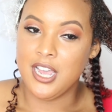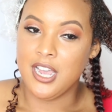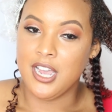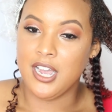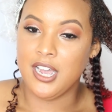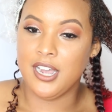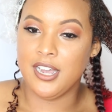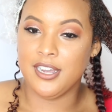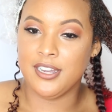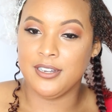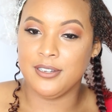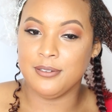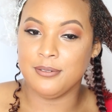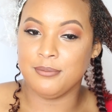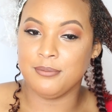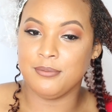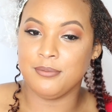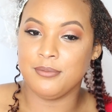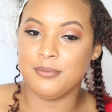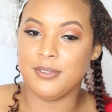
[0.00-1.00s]

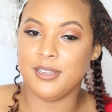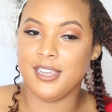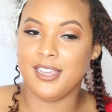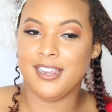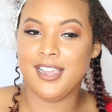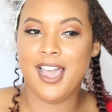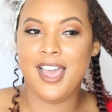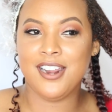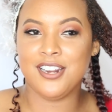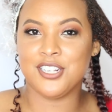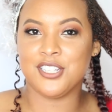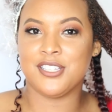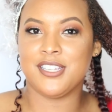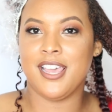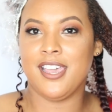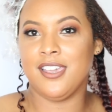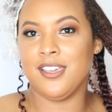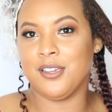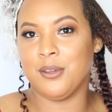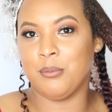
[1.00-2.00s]
and kind of just
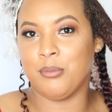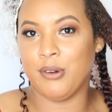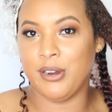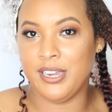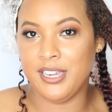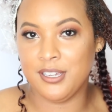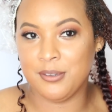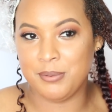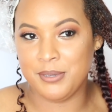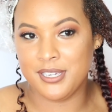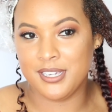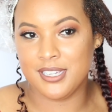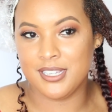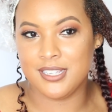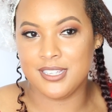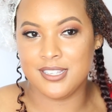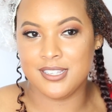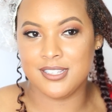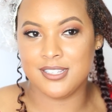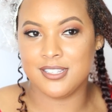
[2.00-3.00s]
taking a break
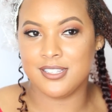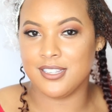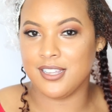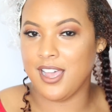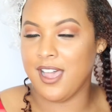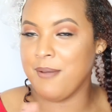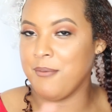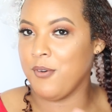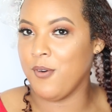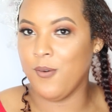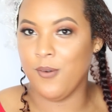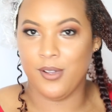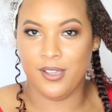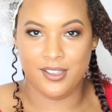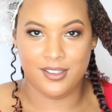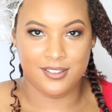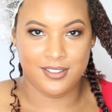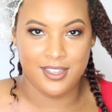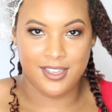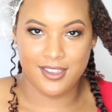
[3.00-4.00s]
because I'm
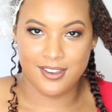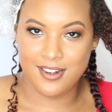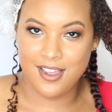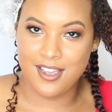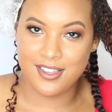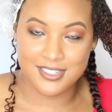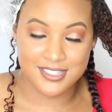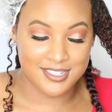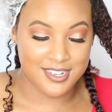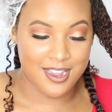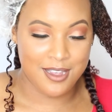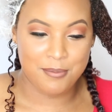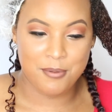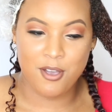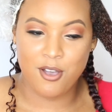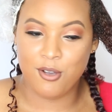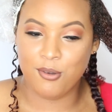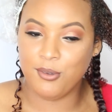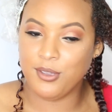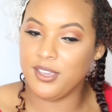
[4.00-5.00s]
going like nonstop
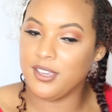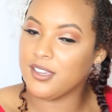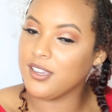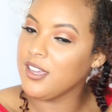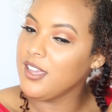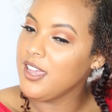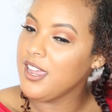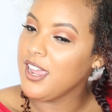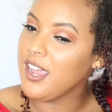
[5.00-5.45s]
all week.